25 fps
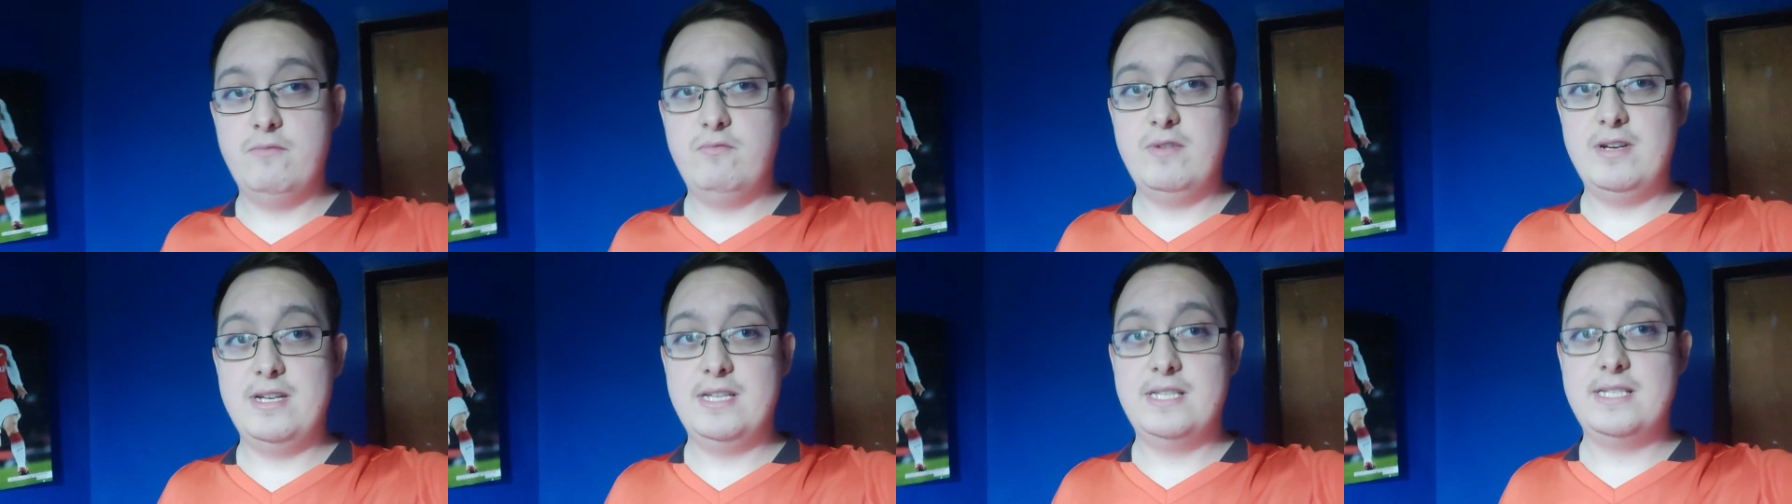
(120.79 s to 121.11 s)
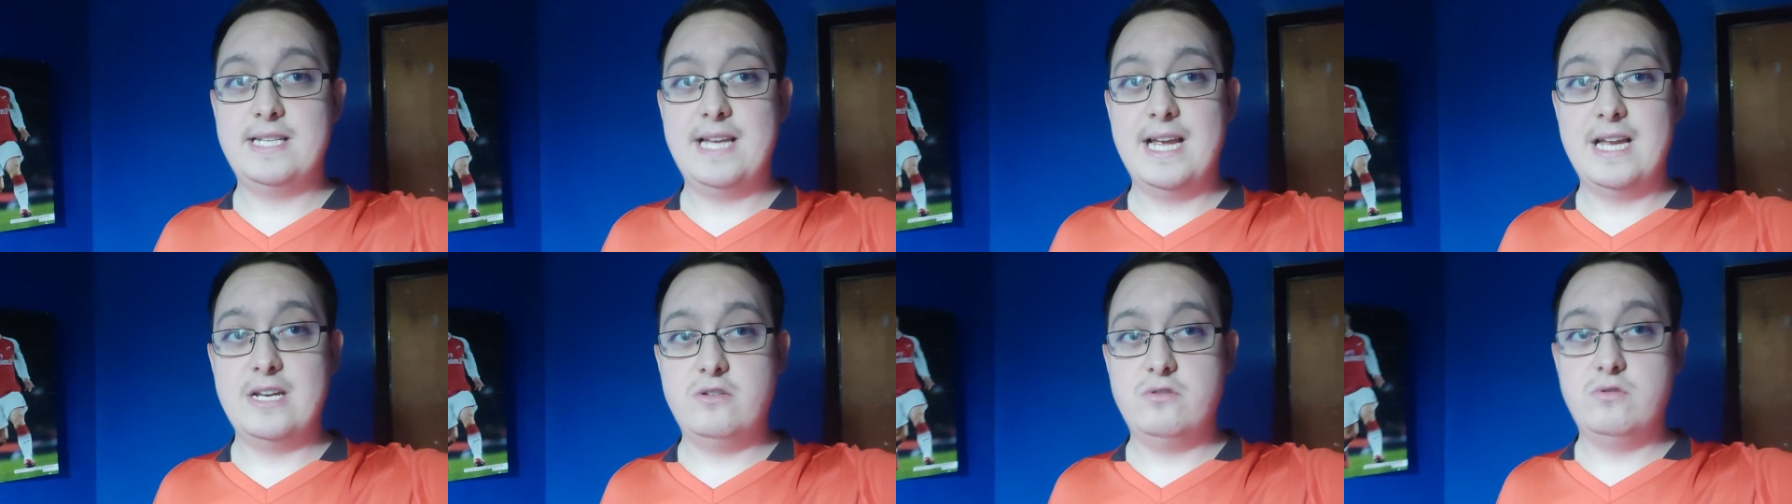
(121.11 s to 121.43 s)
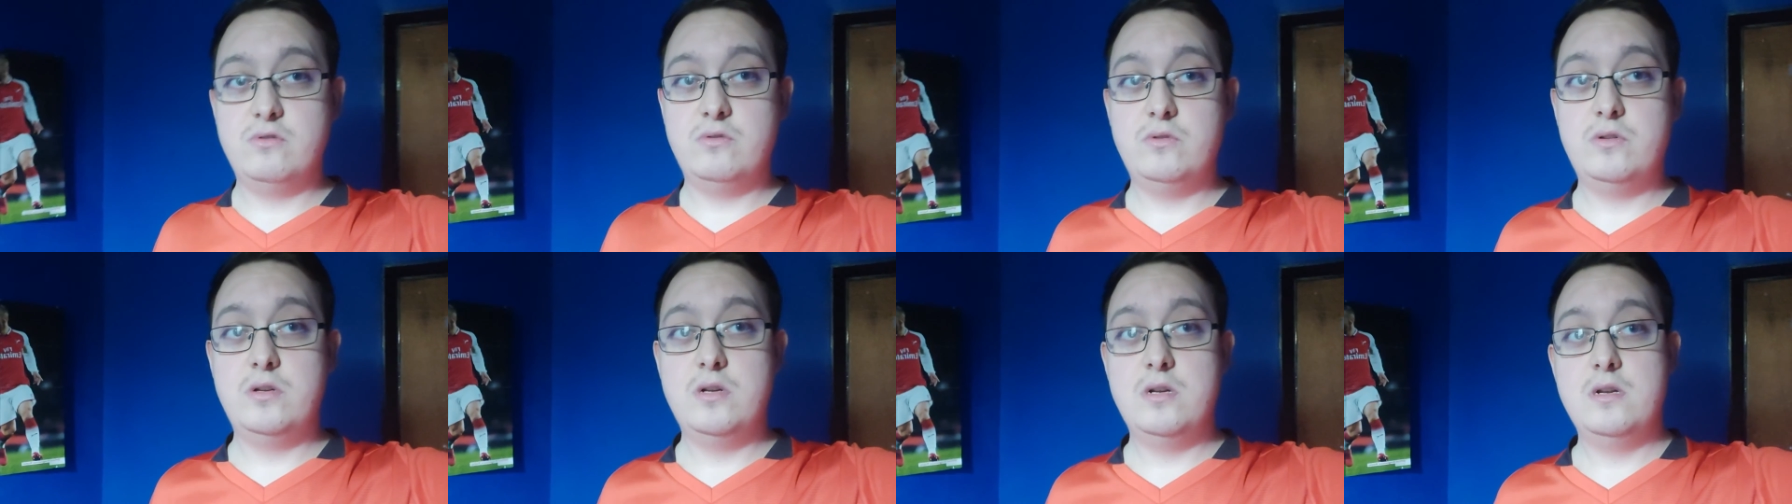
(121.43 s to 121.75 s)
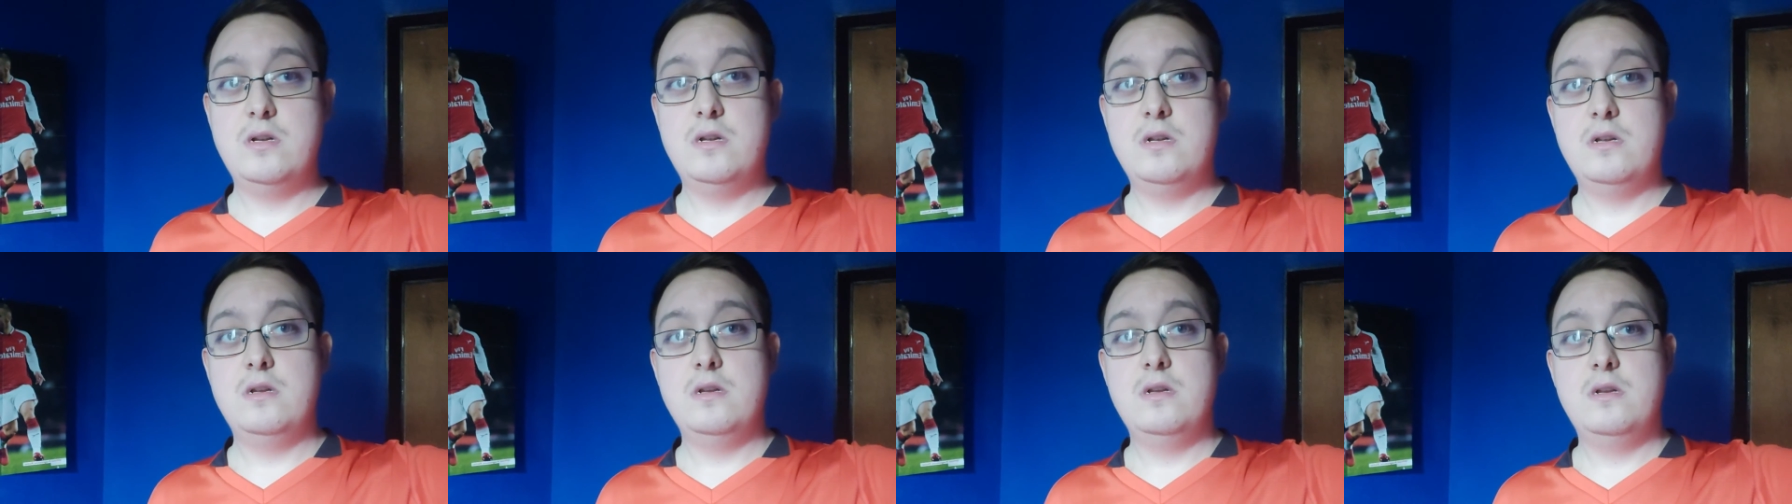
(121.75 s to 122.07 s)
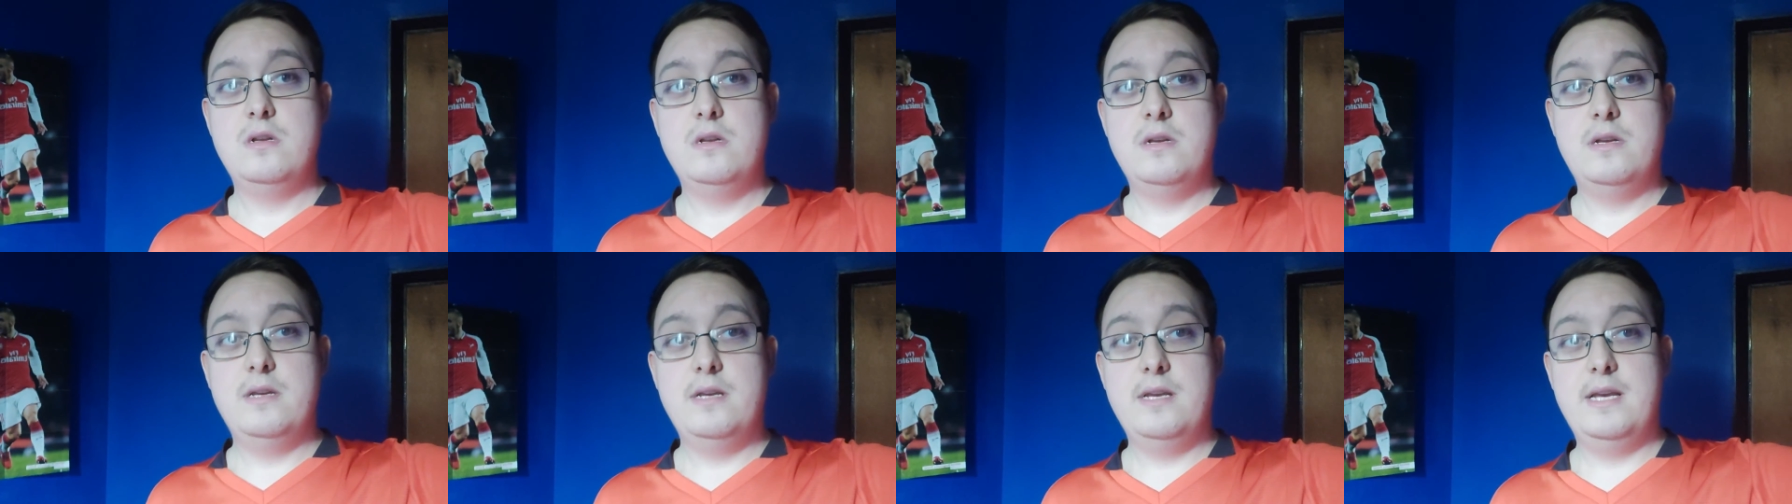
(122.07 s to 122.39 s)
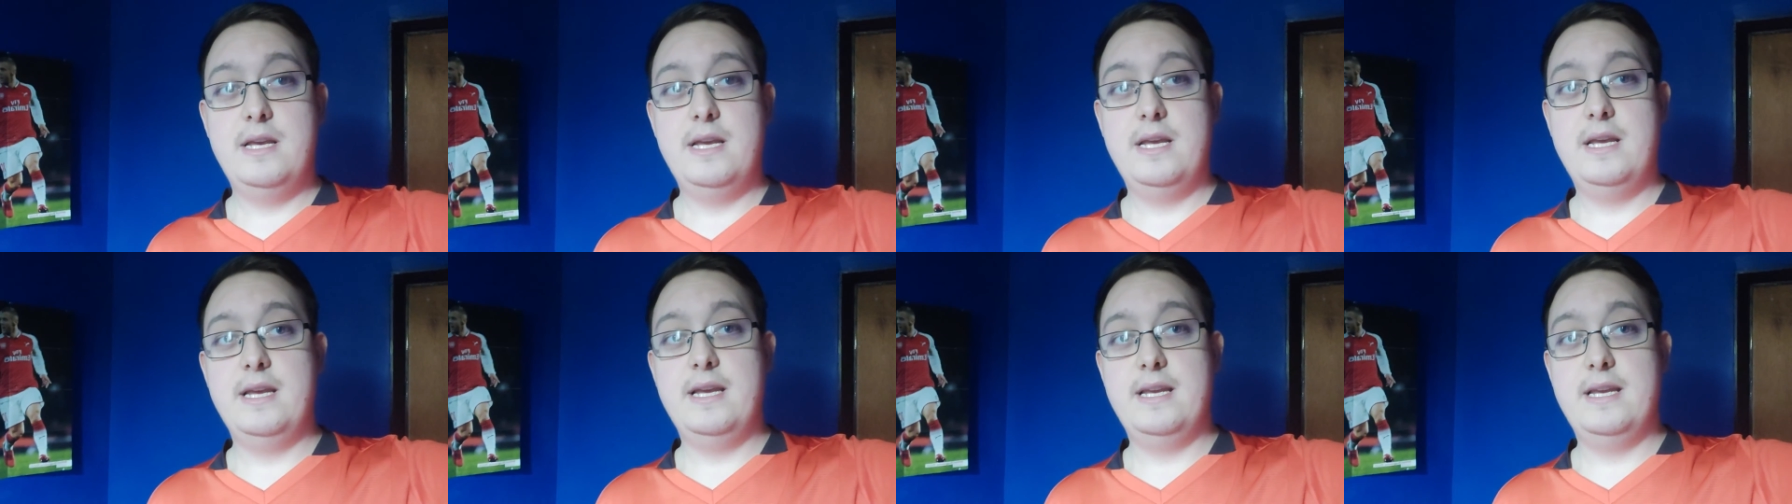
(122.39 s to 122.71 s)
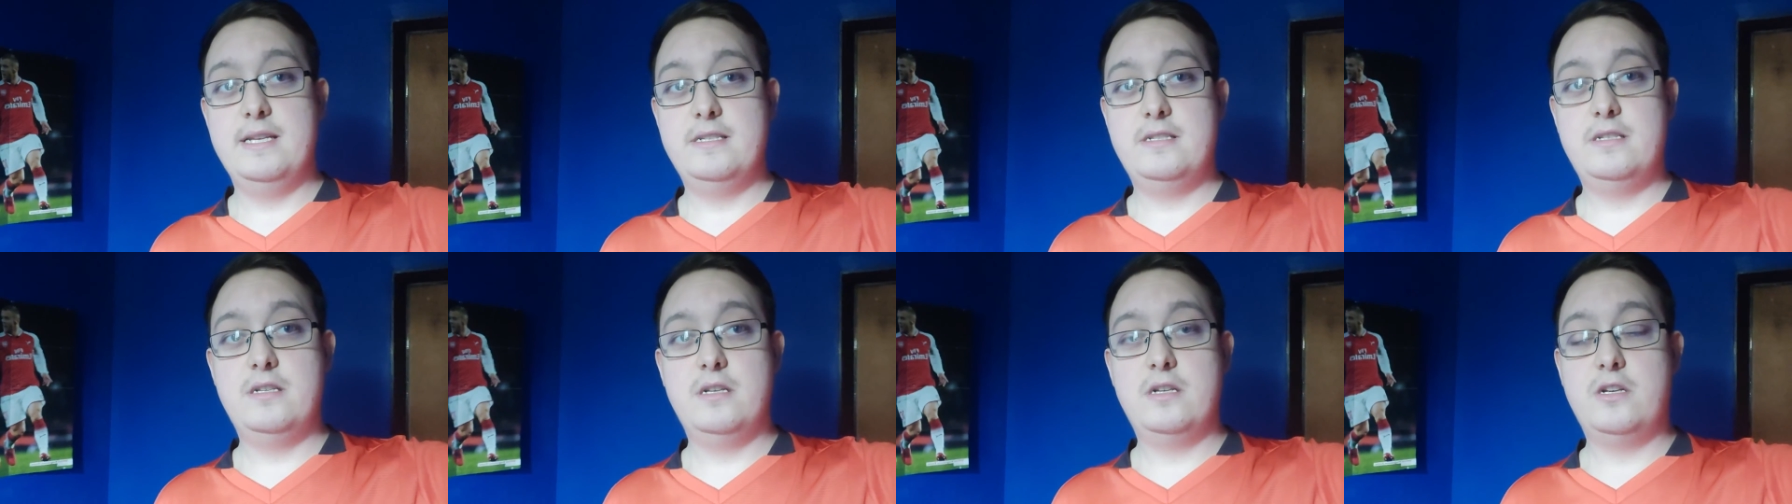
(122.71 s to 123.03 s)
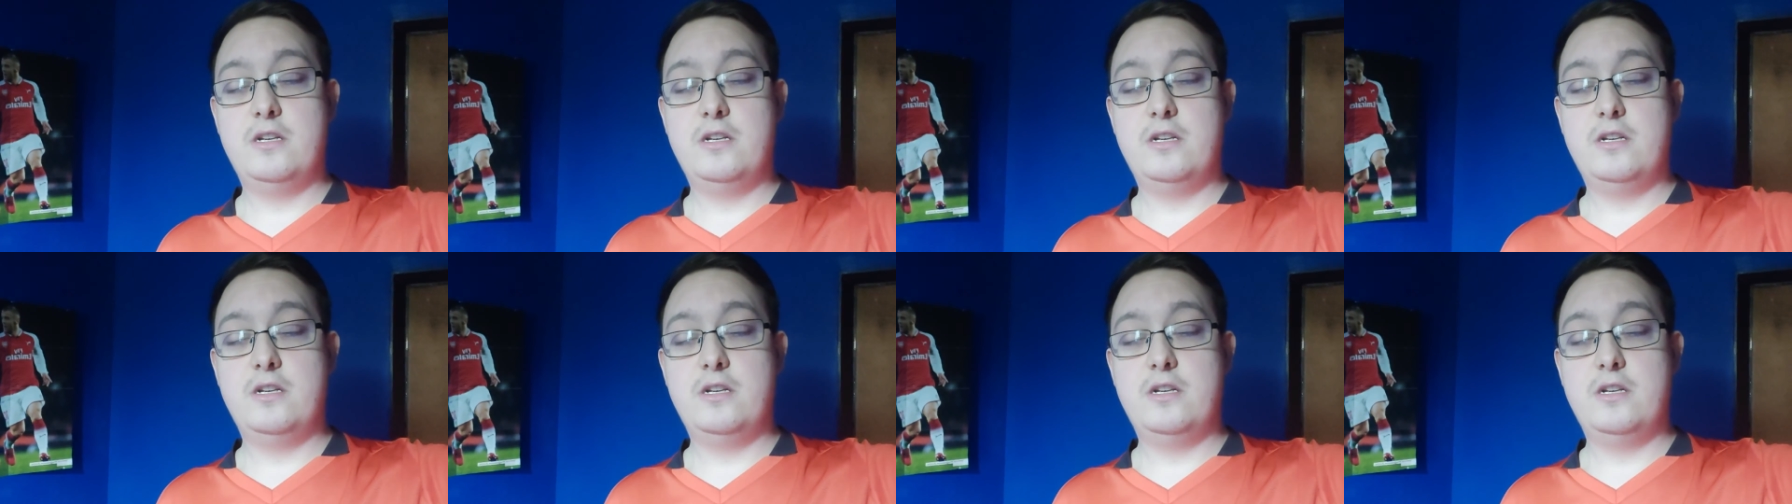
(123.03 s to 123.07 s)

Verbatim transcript: rescheduled, is